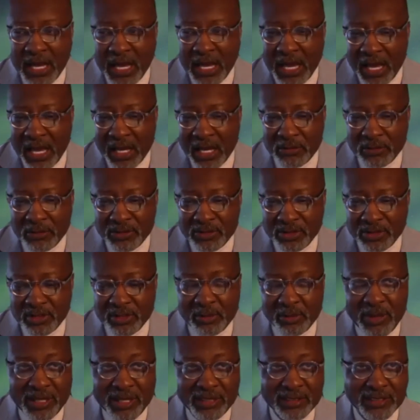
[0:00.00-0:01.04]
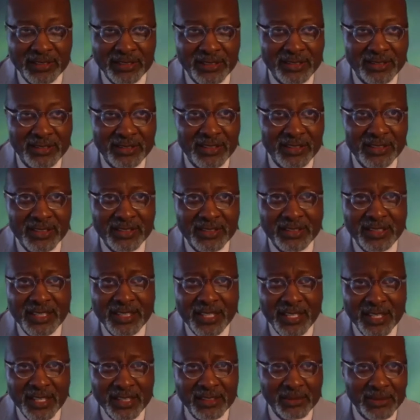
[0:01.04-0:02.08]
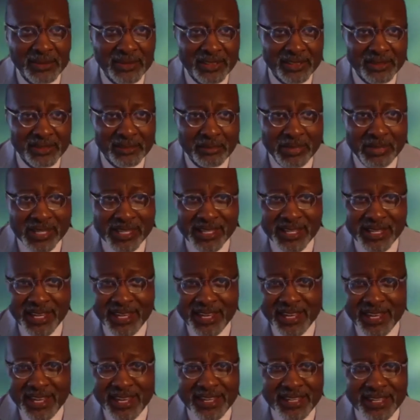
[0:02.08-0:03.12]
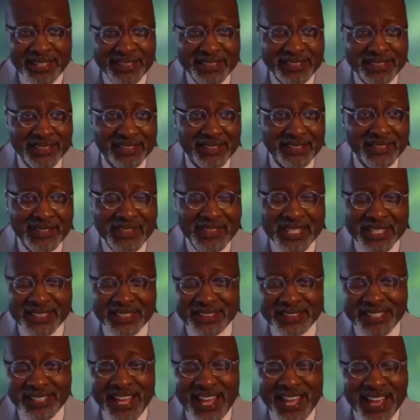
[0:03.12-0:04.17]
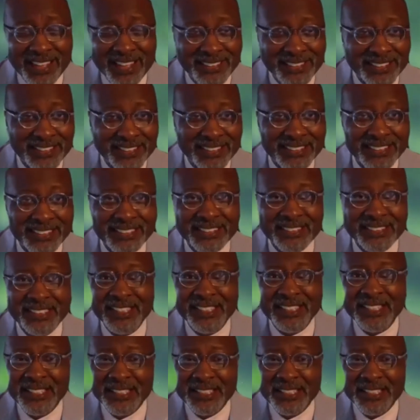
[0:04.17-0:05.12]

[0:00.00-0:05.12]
I was expecting to see these kids with these big heads and thick glasses,